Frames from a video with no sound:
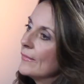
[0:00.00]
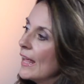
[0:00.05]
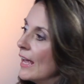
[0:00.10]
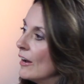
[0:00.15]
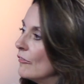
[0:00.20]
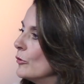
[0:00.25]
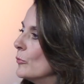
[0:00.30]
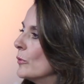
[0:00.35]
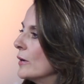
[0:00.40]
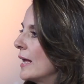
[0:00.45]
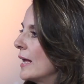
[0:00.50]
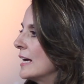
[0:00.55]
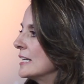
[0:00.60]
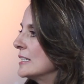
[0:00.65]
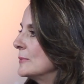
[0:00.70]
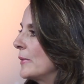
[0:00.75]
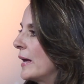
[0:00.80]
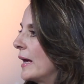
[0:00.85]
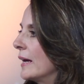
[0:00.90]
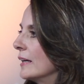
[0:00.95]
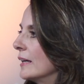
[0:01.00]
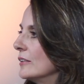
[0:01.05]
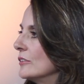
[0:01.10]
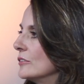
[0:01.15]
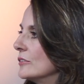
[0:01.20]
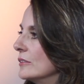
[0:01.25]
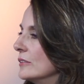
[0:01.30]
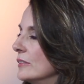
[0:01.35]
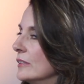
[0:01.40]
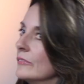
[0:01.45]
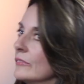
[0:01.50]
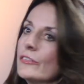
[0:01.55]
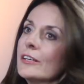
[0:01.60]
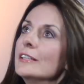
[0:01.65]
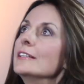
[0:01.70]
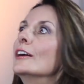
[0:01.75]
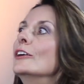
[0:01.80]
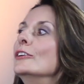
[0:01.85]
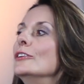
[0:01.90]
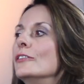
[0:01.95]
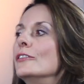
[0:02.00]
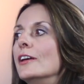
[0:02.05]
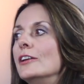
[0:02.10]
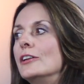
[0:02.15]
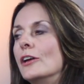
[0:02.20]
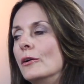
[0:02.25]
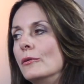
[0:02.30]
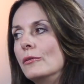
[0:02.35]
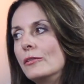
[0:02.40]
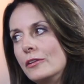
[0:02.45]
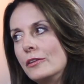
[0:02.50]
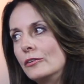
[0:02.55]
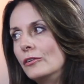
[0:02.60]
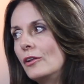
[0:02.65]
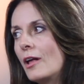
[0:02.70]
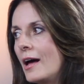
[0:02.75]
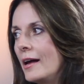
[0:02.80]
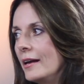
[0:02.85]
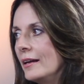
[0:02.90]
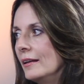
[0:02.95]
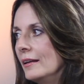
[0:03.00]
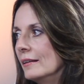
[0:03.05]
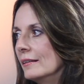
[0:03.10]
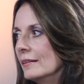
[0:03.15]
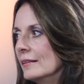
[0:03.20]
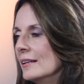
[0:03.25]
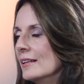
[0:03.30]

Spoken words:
Everyone has baggage. If they tell you they don't, they're lying.